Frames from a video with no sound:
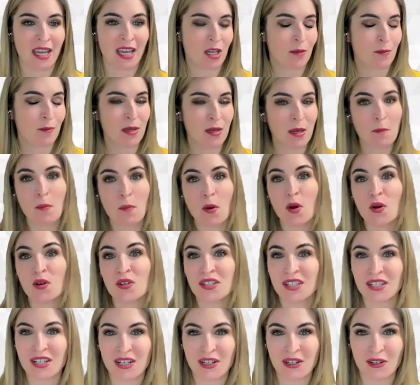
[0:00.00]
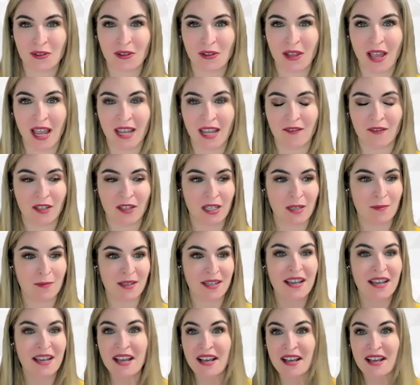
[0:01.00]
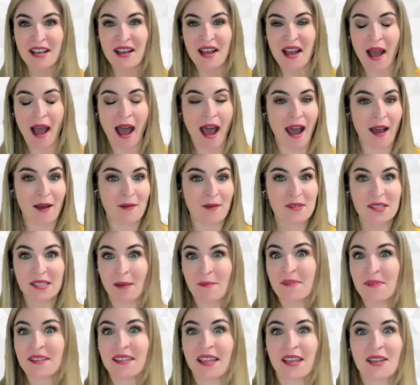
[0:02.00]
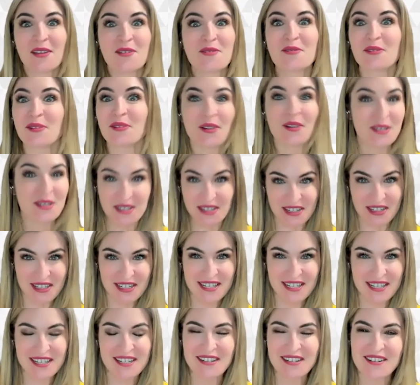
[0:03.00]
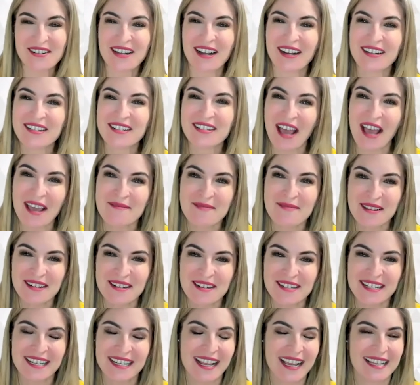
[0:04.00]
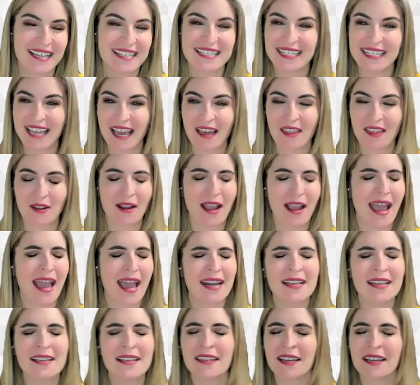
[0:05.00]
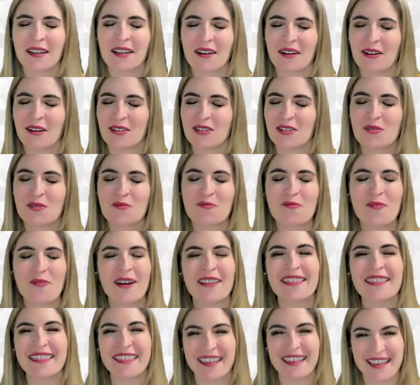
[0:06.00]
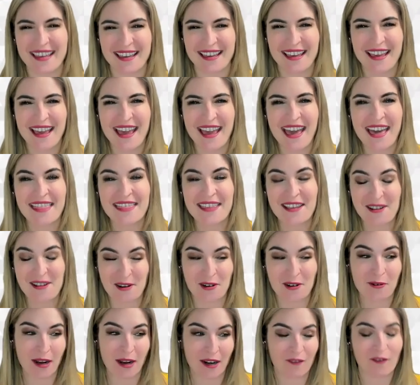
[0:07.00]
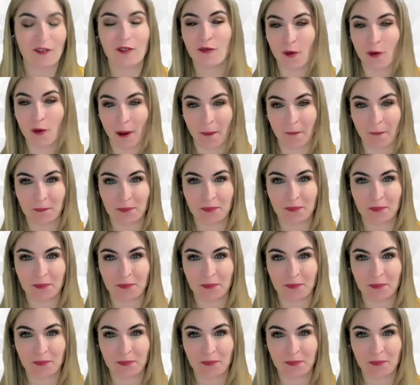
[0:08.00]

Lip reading: It could be a person in your life. It could be something that you learned during our time here today together. Anything at all, just one thing that you're grateful for.